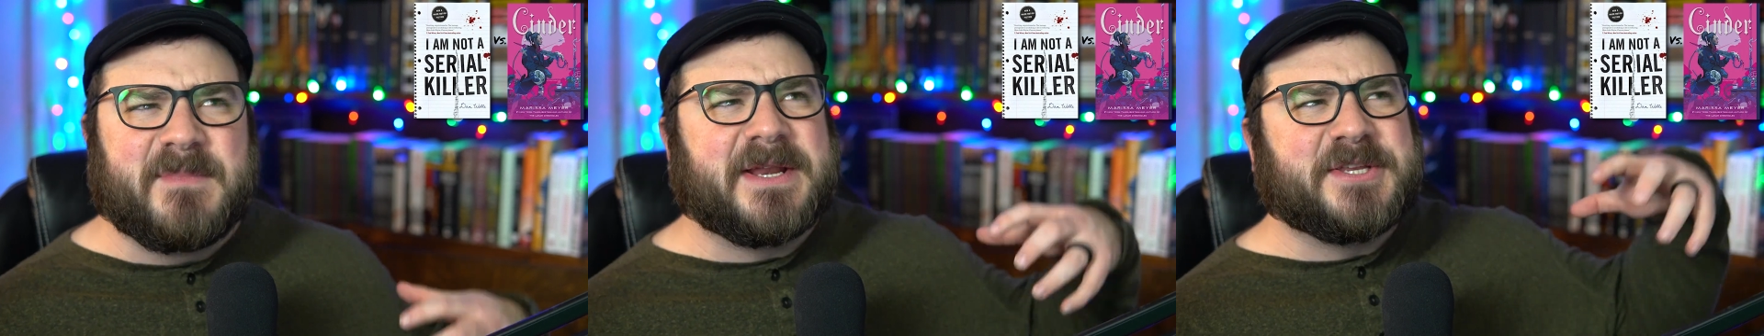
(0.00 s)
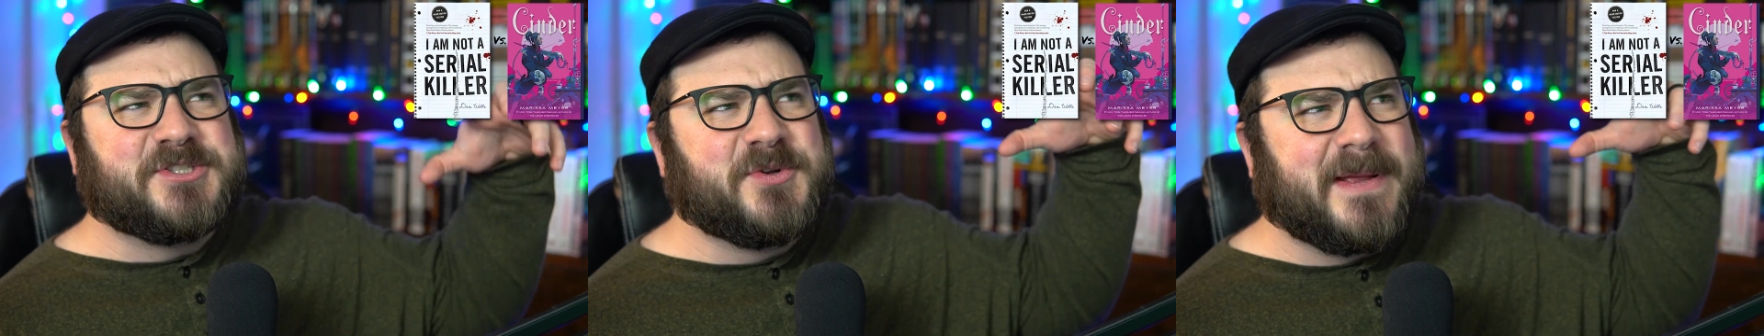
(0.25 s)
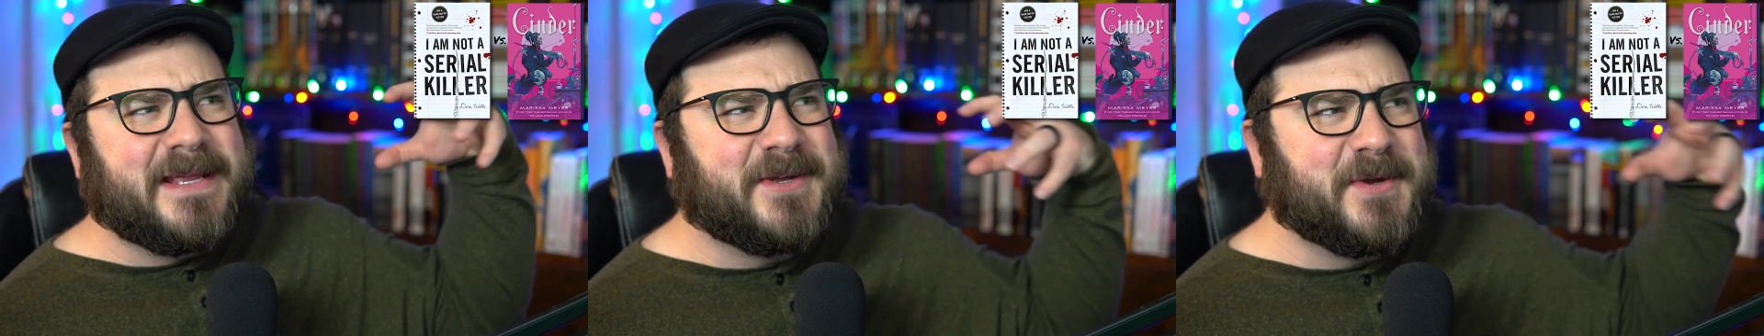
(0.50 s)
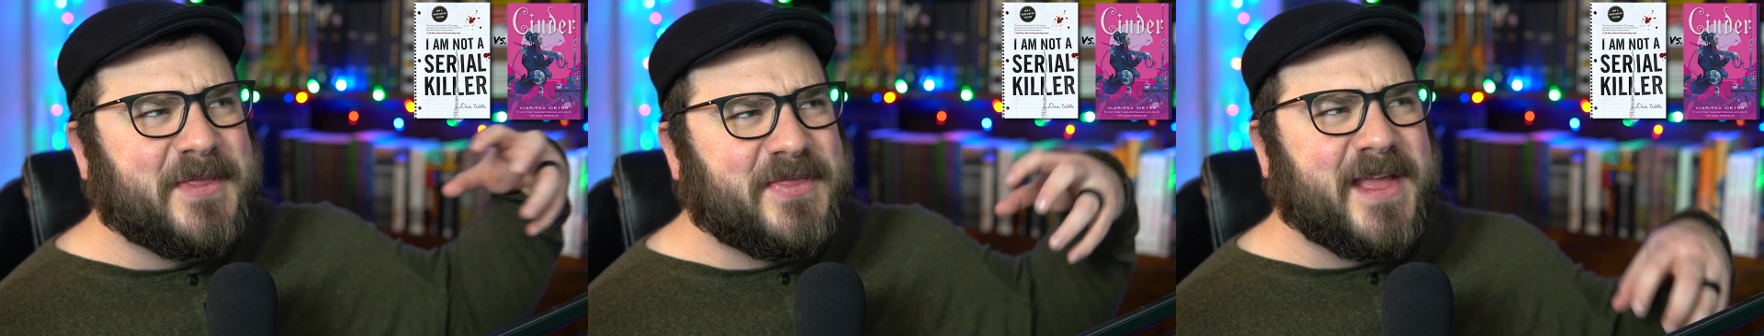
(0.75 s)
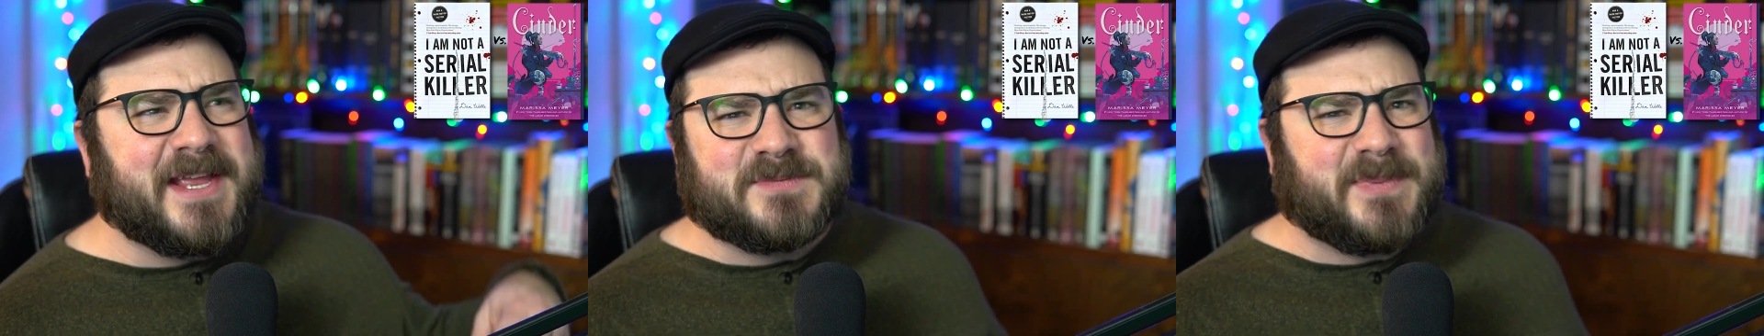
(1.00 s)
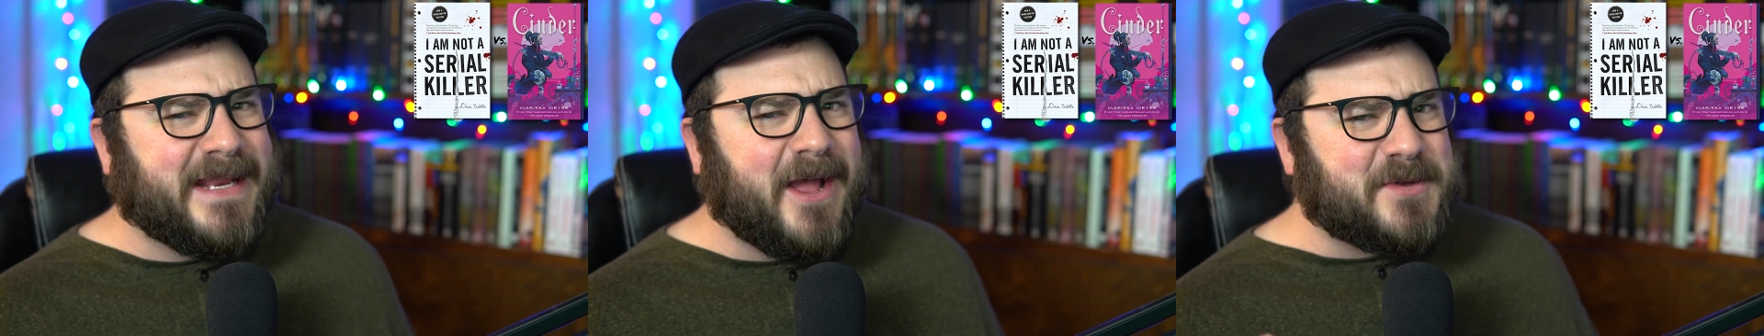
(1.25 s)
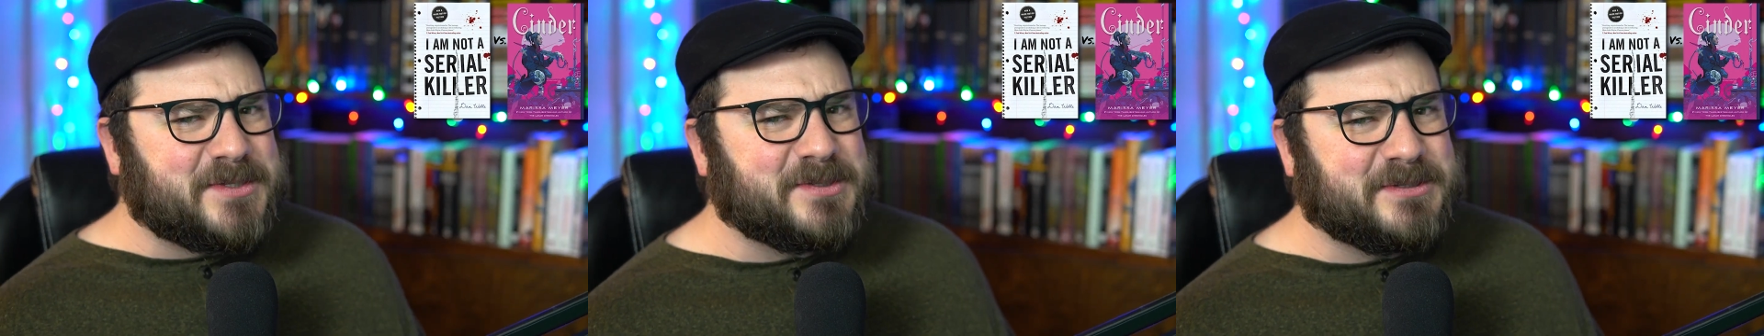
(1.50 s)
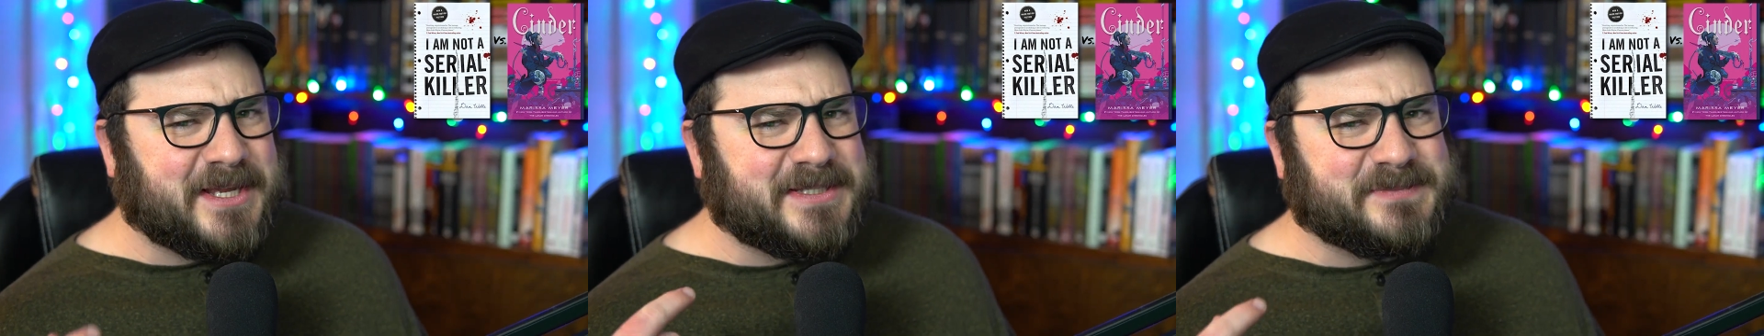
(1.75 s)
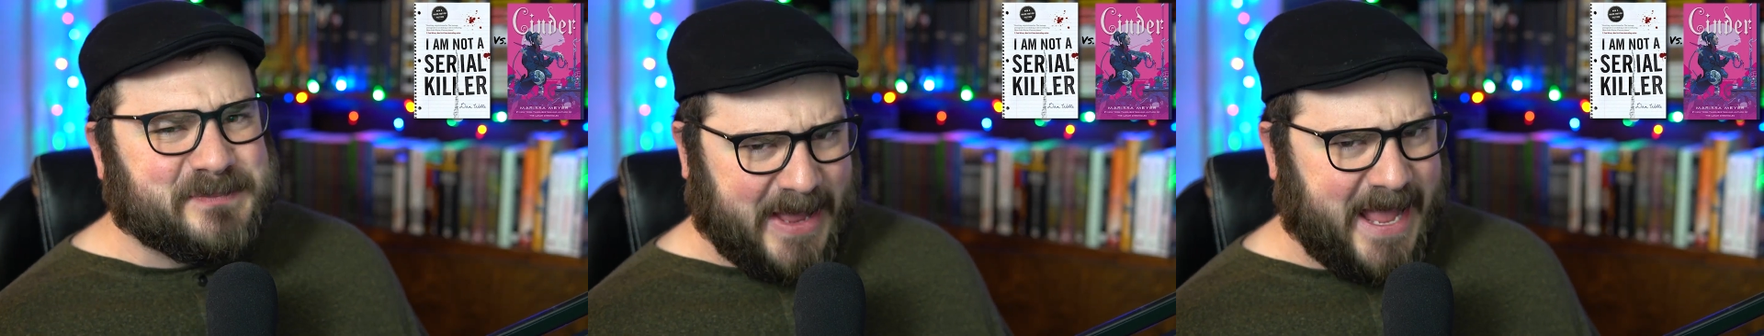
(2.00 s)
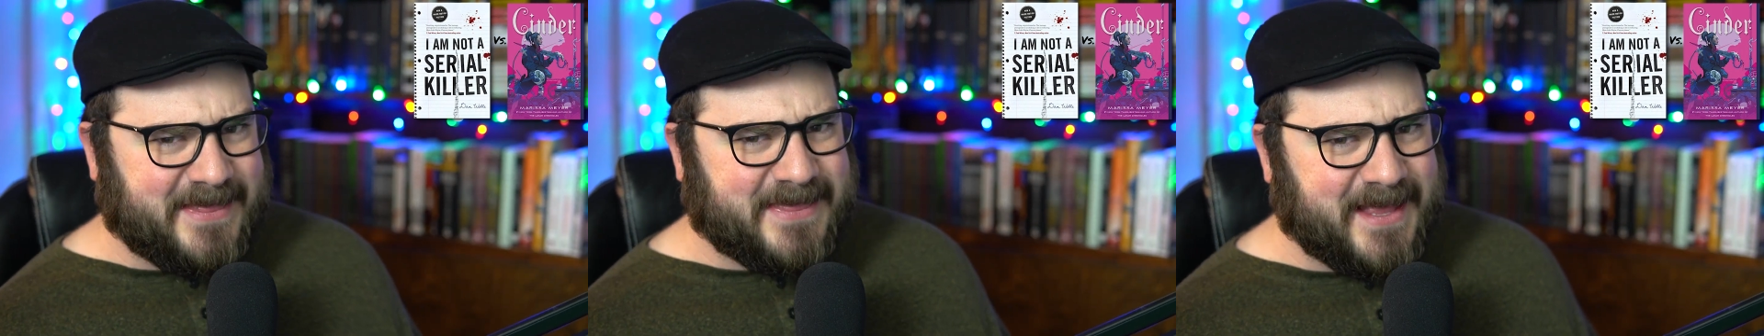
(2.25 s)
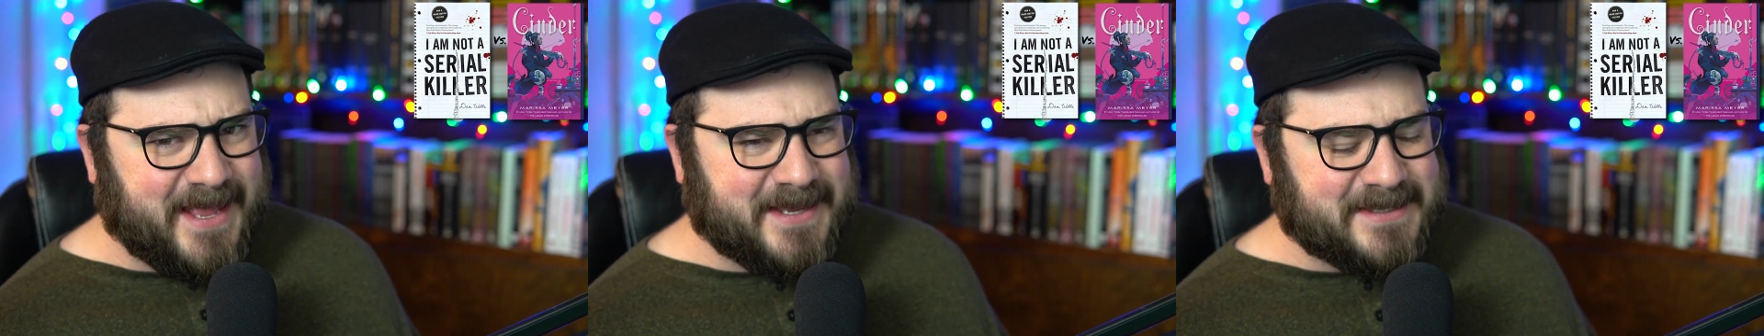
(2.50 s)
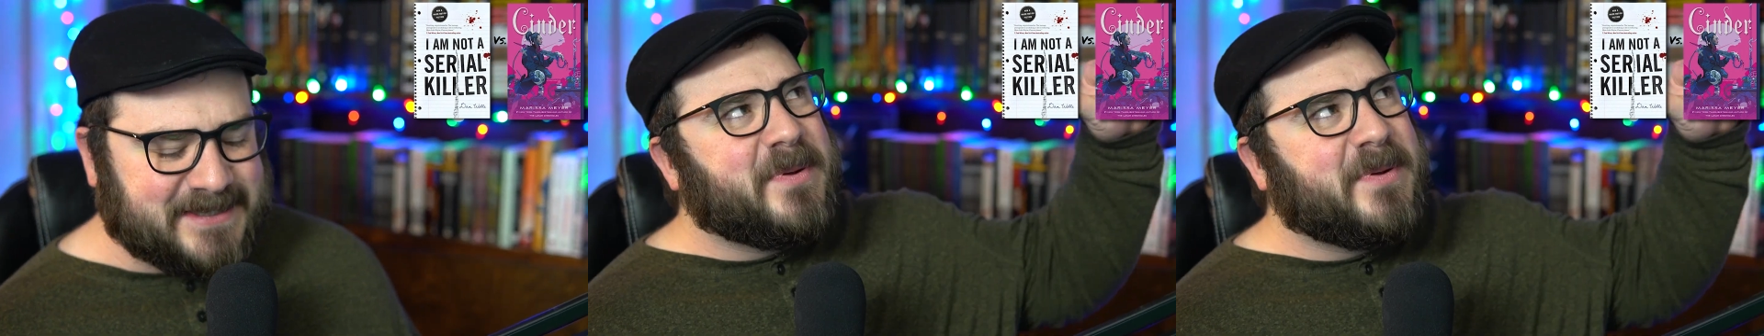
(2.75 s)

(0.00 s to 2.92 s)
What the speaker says: but he's doing good things, but he also does bad things.